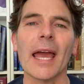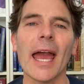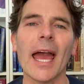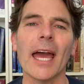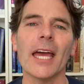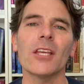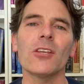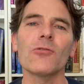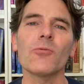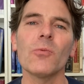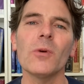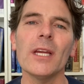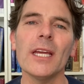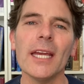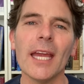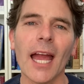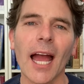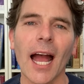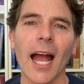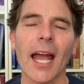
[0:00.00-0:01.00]
As
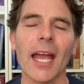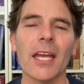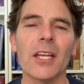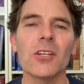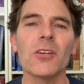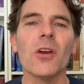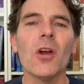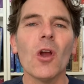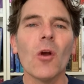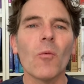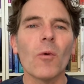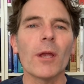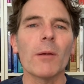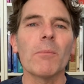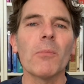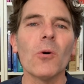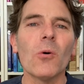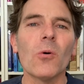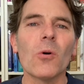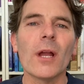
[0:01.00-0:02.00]
we age, we
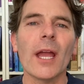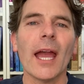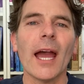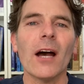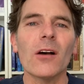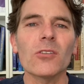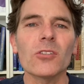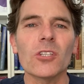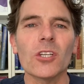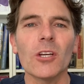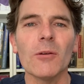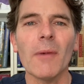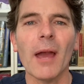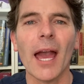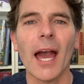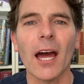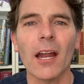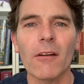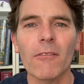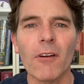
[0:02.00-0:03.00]
pull calcium
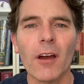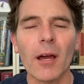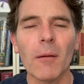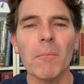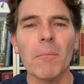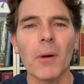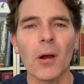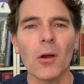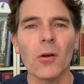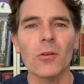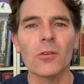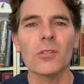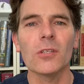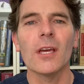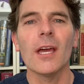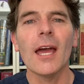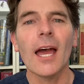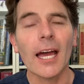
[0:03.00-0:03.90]
out of our bones,